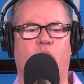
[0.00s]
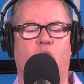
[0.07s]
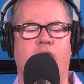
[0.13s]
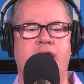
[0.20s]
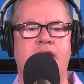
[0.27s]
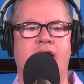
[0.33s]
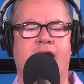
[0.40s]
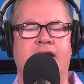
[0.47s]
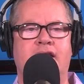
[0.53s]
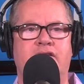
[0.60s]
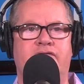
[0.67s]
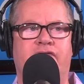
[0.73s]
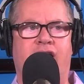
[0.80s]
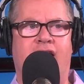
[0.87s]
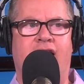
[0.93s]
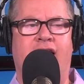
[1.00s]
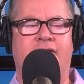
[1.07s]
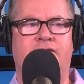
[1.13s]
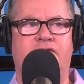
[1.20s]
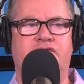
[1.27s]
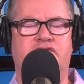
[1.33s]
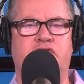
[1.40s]

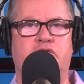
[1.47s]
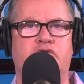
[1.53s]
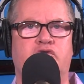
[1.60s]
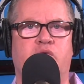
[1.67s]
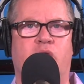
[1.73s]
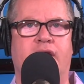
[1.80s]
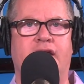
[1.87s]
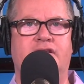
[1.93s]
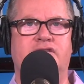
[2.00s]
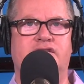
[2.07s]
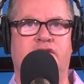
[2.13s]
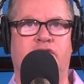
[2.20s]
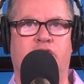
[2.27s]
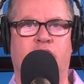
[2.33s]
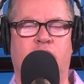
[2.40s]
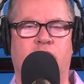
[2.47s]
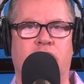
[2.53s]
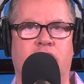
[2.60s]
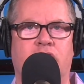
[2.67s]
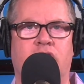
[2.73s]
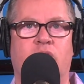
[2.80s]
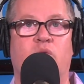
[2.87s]
195, 222,
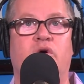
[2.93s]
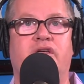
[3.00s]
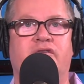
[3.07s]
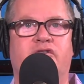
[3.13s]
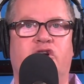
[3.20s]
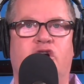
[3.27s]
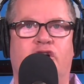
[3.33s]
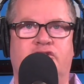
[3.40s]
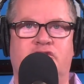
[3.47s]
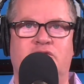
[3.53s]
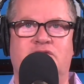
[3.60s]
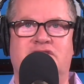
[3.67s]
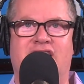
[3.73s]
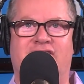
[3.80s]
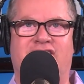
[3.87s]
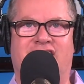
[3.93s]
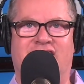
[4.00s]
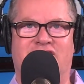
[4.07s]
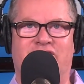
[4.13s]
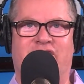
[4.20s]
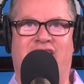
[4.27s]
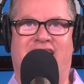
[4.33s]
we'll even call it 270.
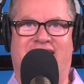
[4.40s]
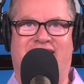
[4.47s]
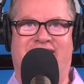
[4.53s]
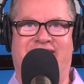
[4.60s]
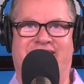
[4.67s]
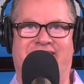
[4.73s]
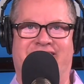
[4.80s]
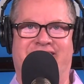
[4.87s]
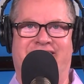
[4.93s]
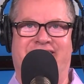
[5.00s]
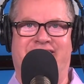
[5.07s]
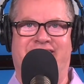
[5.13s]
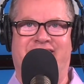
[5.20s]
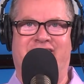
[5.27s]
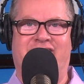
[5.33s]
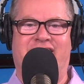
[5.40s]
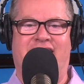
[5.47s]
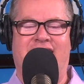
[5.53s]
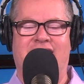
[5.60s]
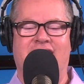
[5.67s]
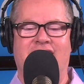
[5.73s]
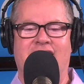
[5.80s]
It's fine.
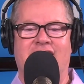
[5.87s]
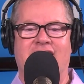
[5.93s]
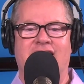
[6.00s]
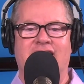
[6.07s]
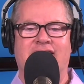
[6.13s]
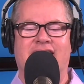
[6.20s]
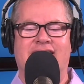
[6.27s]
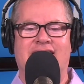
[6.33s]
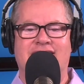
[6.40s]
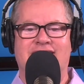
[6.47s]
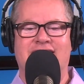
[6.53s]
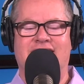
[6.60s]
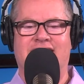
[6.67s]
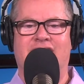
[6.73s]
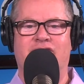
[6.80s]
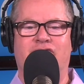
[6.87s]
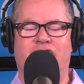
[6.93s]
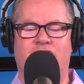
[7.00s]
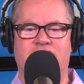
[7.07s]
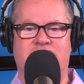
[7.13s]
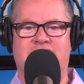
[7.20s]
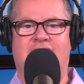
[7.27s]
Okay? Let that sink in
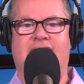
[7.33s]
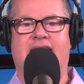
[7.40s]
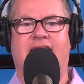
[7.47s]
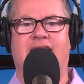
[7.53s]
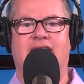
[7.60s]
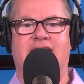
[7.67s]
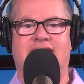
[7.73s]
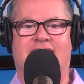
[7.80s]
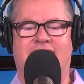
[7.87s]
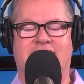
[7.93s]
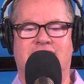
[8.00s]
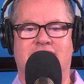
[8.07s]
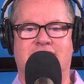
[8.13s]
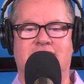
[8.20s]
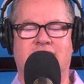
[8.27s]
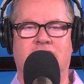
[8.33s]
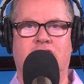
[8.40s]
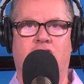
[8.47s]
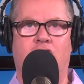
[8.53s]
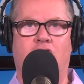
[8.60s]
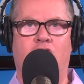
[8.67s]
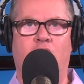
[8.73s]
for a second. That's
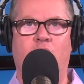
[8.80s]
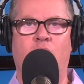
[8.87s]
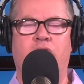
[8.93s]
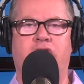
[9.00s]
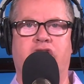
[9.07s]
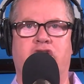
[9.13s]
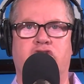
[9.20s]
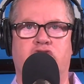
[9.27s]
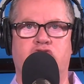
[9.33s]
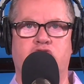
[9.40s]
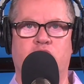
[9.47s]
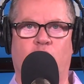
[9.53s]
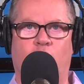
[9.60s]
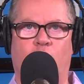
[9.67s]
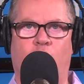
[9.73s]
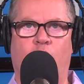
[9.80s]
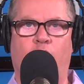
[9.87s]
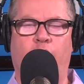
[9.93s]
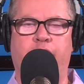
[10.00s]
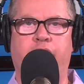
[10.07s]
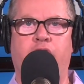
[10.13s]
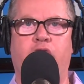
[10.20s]
slow,
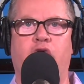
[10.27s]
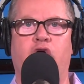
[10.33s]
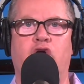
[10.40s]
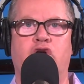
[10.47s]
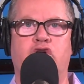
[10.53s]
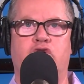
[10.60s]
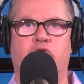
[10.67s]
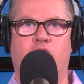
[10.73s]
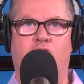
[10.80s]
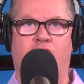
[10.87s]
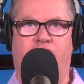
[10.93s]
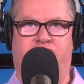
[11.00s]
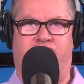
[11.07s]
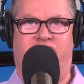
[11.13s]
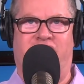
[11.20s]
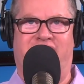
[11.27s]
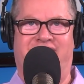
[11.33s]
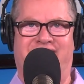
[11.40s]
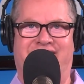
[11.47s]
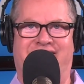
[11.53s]
controlled growth.